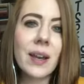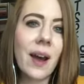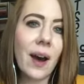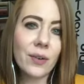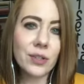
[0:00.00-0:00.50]

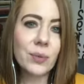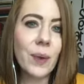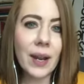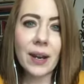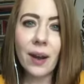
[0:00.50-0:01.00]
how to
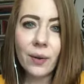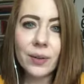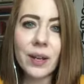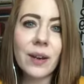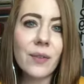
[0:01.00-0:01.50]
write
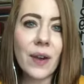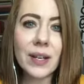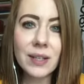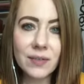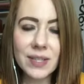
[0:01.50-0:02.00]
out an
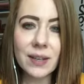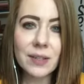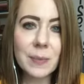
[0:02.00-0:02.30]
effective sales